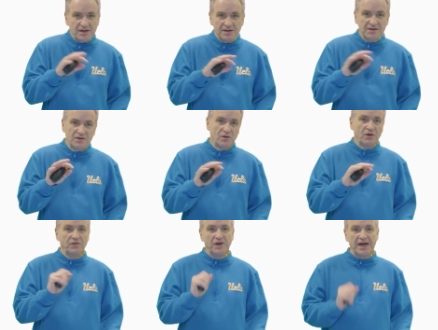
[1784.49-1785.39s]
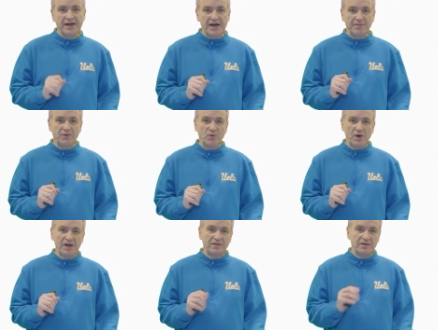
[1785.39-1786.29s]
sort of line up
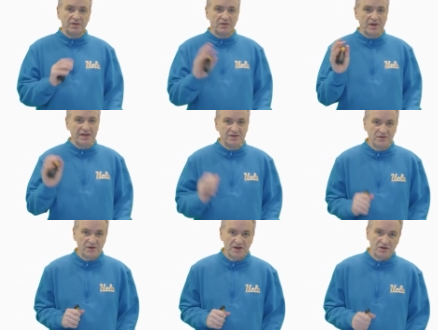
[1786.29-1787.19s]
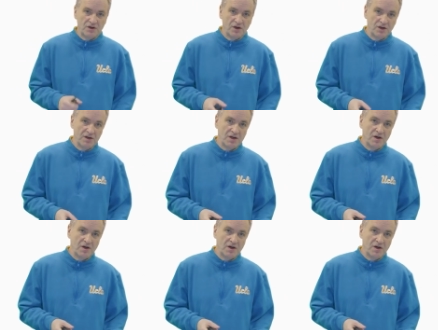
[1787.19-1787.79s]
with the rates of return